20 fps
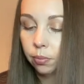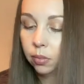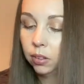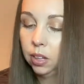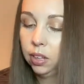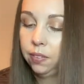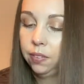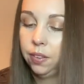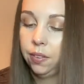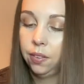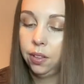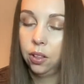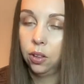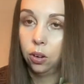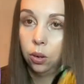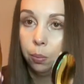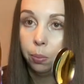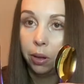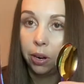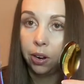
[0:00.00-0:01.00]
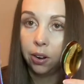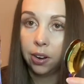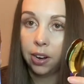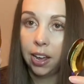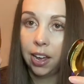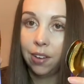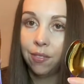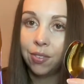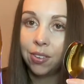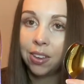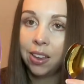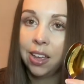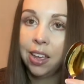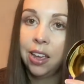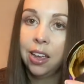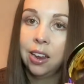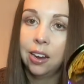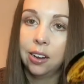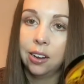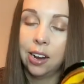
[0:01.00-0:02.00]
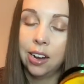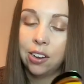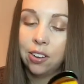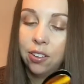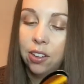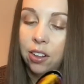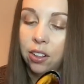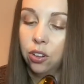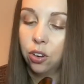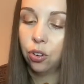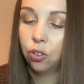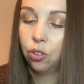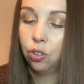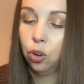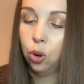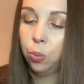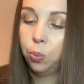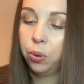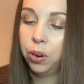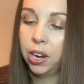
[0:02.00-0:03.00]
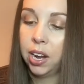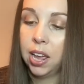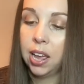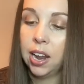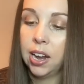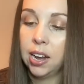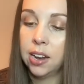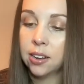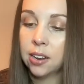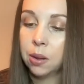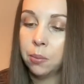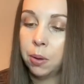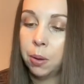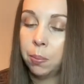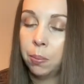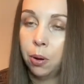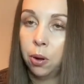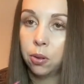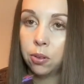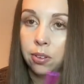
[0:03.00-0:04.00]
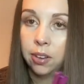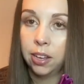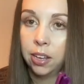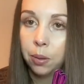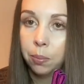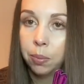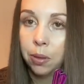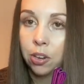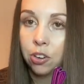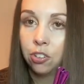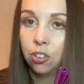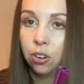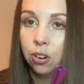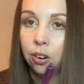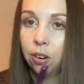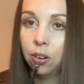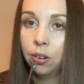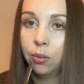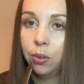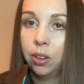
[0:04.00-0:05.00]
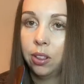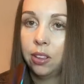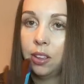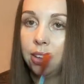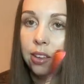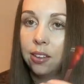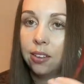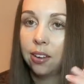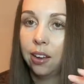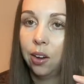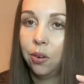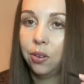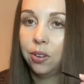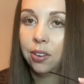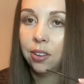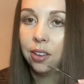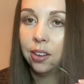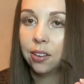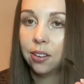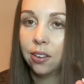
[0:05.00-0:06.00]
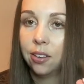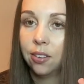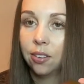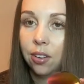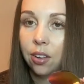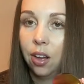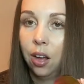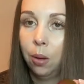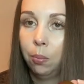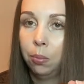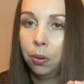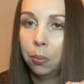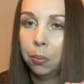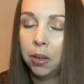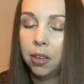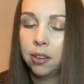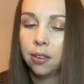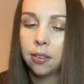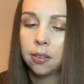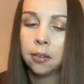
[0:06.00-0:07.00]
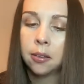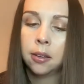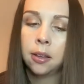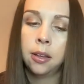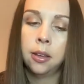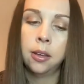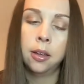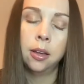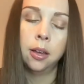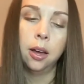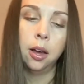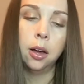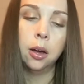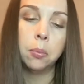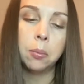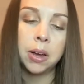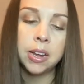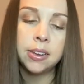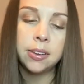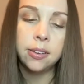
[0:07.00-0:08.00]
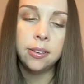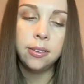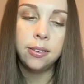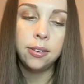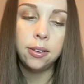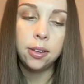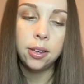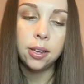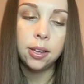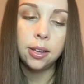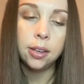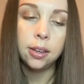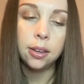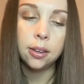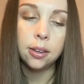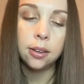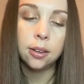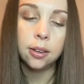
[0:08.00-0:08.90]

and then the little butter knives. And I just think they're so pretty. Anytime I post like a picture with these, I always get tons of compliments. Um, I did see